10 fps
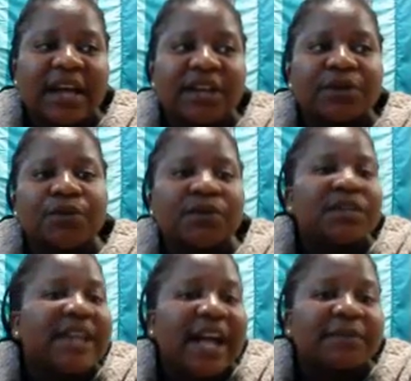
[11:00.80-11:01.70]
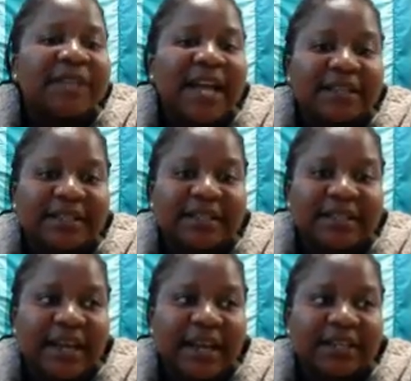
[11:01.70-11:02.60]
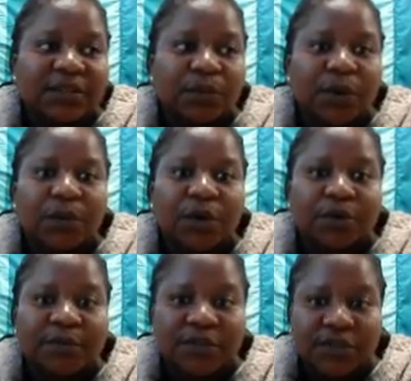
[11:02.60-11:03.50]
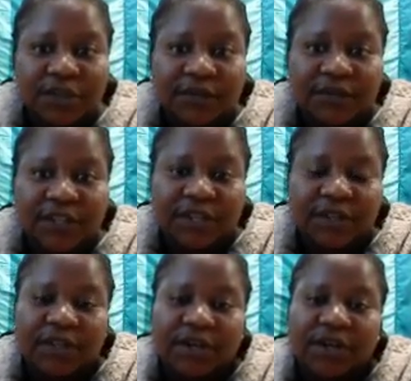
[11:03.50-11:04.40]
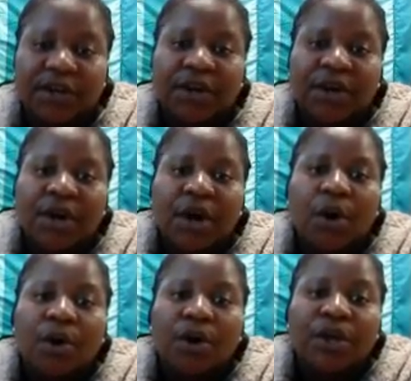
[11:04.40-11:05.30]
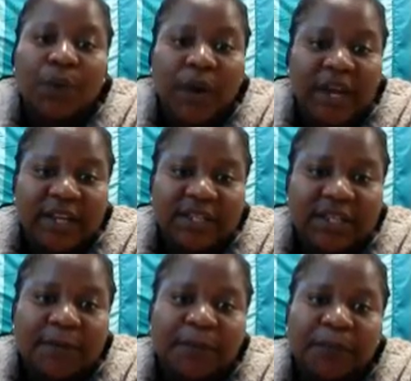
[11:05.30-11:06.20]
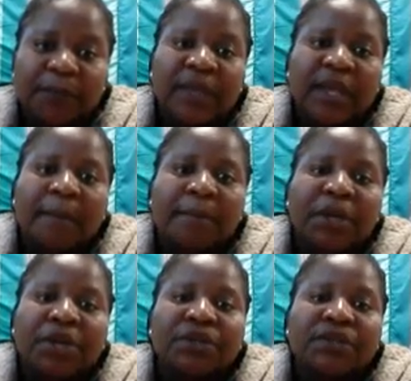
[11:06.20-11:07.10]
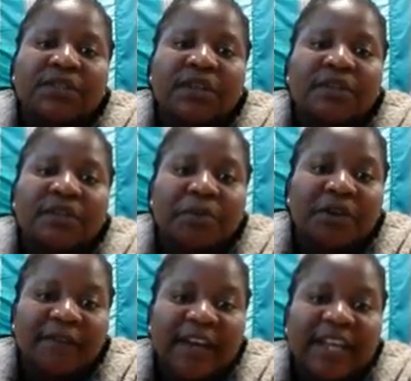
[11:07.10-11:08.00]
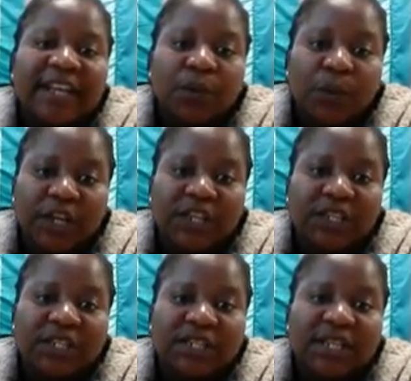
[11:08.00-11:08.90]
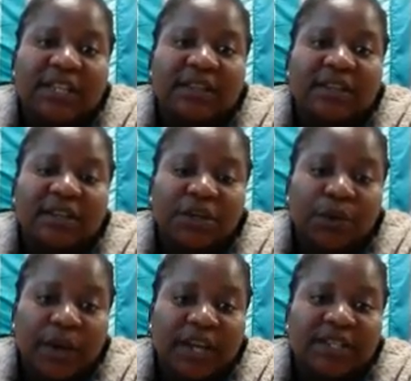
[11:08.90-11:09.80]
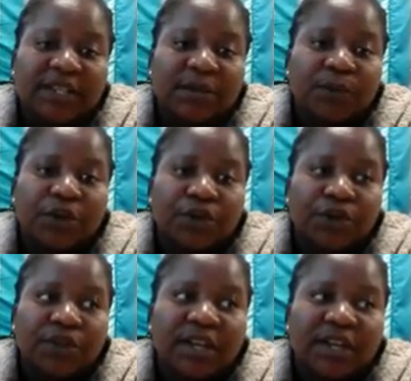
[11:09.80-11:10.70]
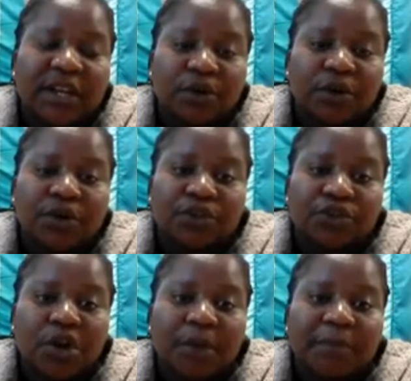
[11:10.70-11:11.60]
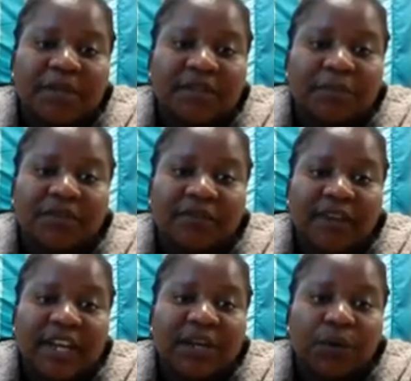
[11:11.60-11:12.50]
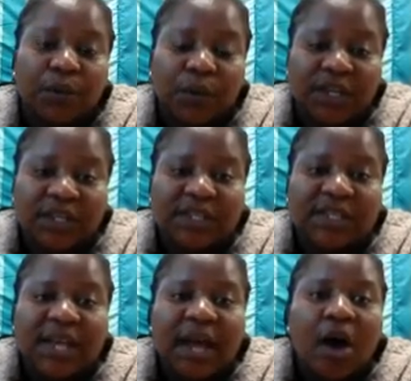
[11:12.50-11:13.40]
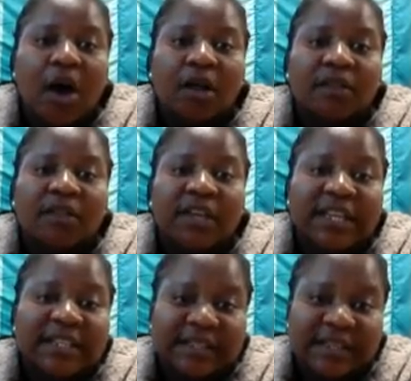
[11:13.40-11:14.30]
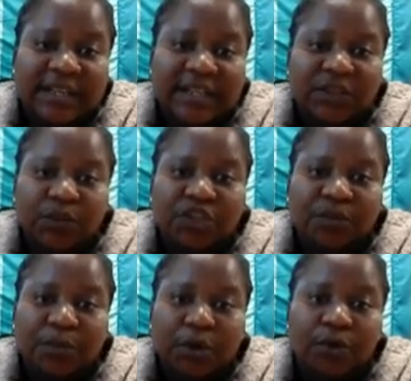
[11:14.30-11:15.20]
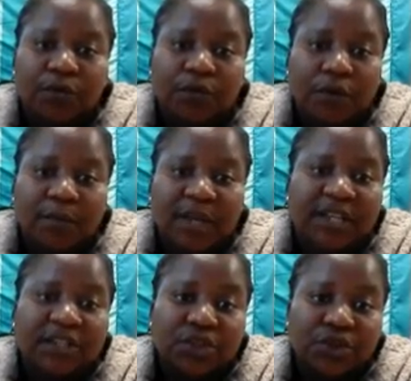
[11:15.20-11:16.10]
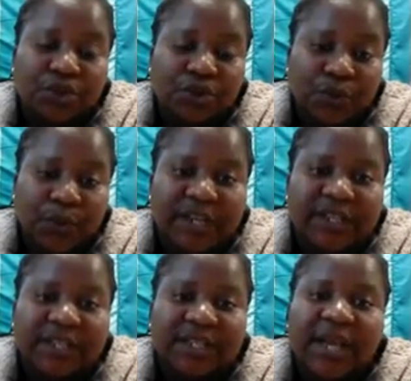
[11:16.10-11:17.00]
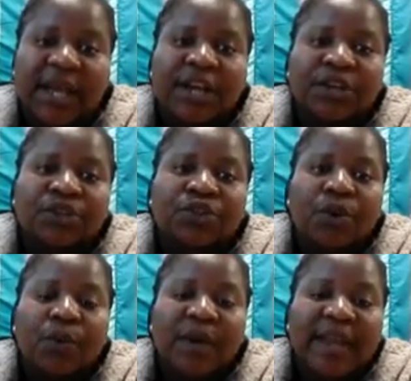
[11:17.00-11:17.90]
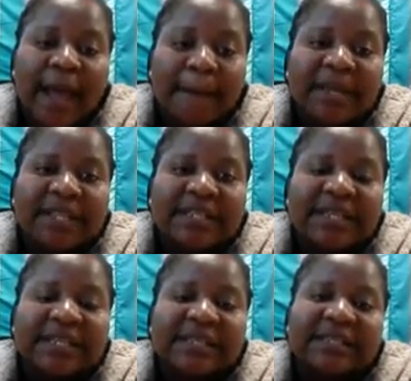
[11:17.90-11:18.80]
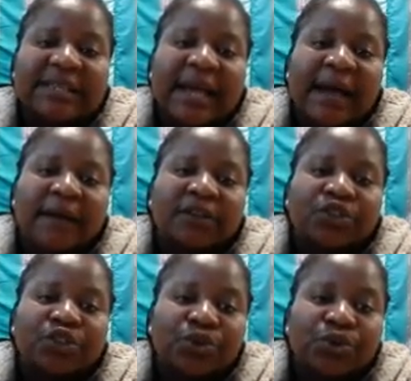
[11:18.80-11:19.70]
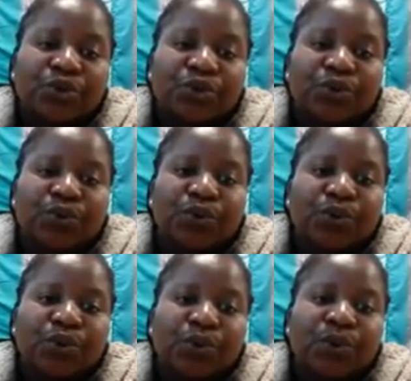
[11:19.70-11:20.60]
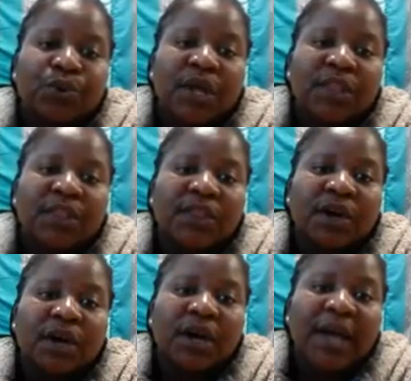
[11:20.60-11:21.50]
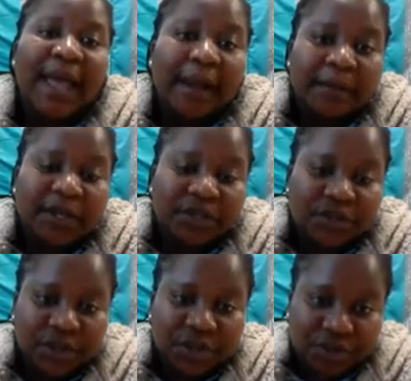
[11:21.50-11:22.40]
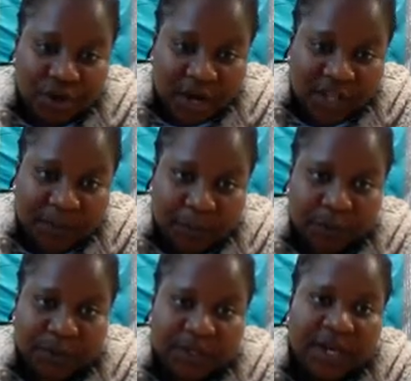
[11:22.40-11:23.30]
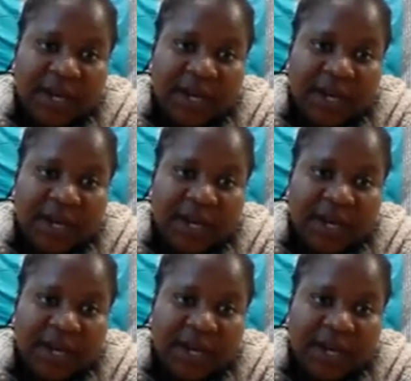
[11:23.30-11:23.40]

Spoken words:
it helped understand what we observed in the equator. Because the prevailing wind in the equator, we learned that along the tropics, the prevailing winds are the easterlies, which blow from east to west. So what happens is, due to the Ekman transport,